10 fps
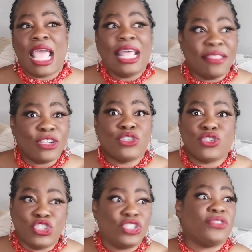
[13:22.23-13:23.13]
And
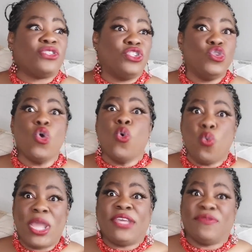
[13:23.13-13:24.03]
there's just no
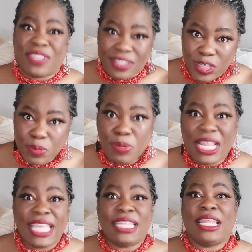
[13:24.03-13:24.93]
way of
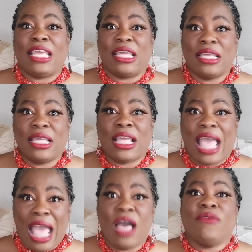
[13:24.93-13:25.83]
explaining
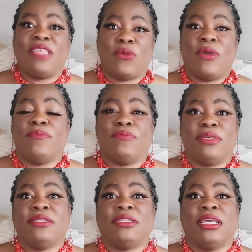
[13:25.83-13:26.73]
how they went
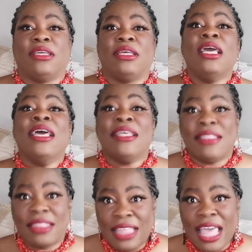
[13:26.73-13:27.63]
missing.
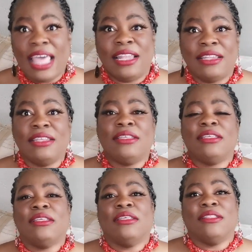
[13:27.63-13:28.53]
Then
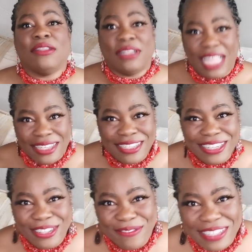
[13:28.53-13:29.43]
the
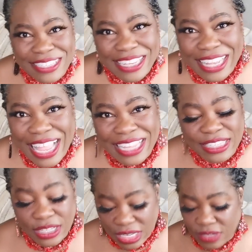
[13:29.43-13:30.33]
lesson of this
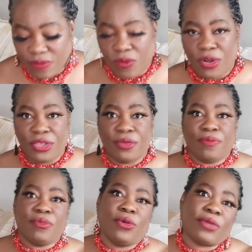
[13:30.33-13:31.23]
class is for you.
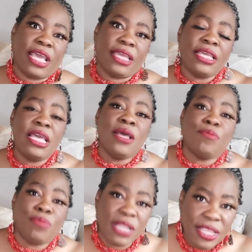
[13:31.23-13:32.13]
Okay,
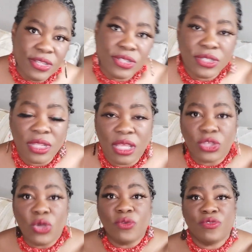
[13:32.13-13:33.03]
please
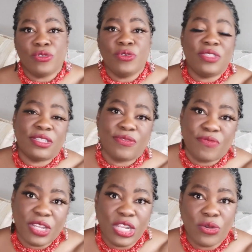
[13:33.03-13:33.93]
go through this
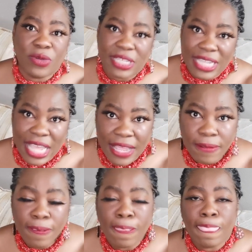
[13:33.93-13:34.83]
video
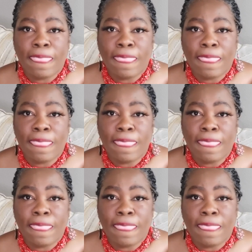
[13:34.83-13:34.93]
again